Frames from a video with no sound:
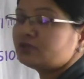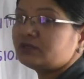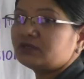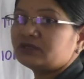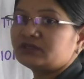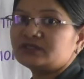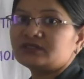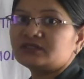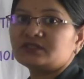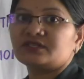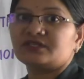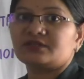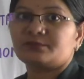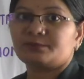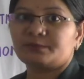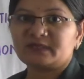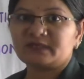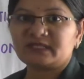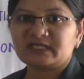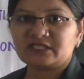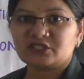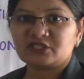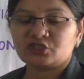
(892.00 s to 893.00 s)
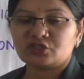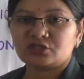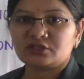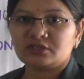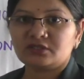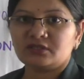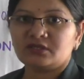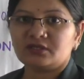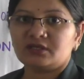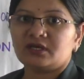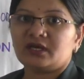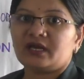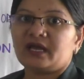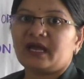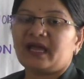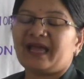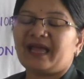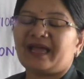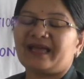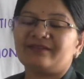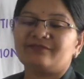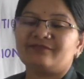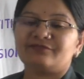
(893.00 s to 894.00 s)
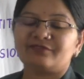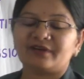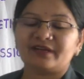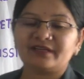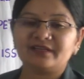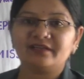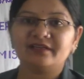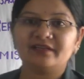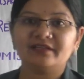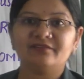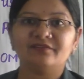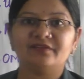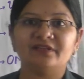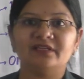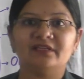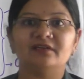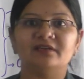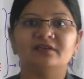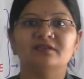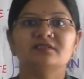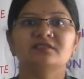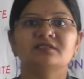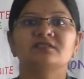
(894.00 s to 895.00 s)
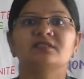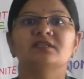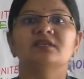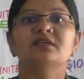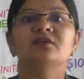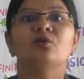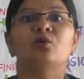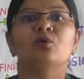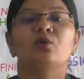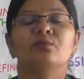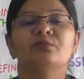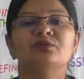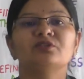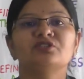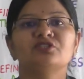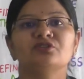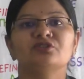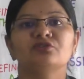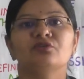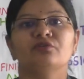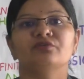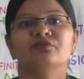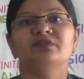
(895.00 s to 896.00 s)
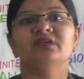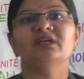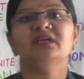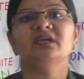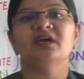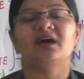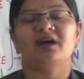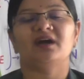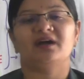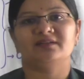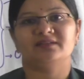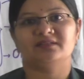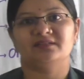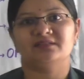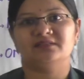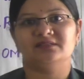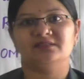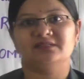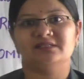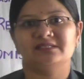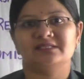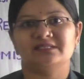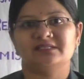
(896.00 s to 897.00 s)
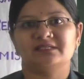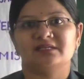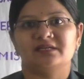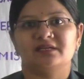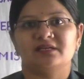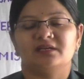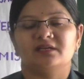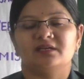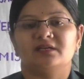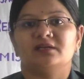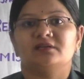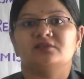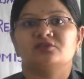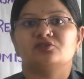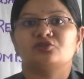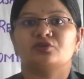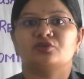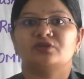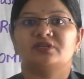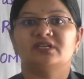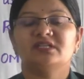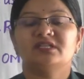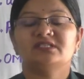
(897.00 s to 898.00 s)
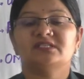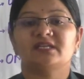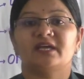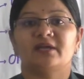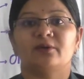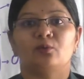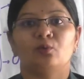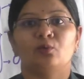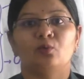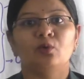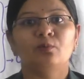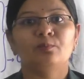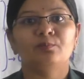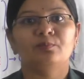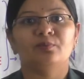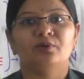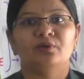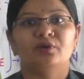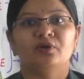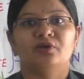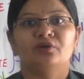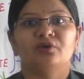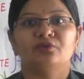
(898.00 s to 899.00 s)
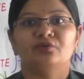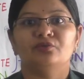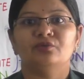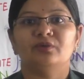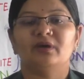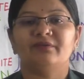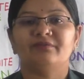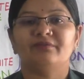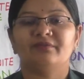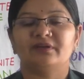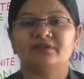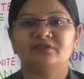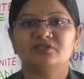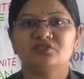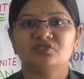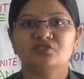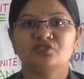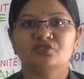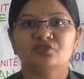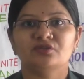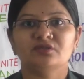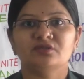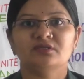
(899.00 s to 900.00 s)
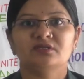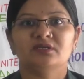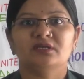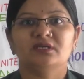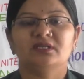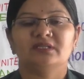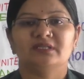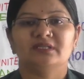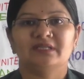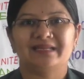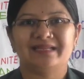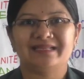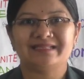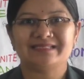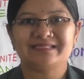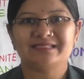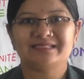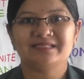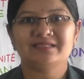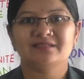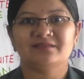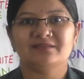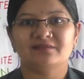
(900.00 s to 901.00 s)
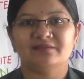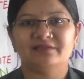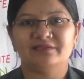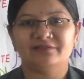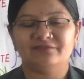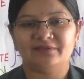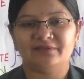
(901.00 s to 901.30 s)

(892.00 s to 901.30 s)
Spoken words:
learnt the repetition, and finally we learnt the omission of the articles. So kids, I hope you have understood the lesson really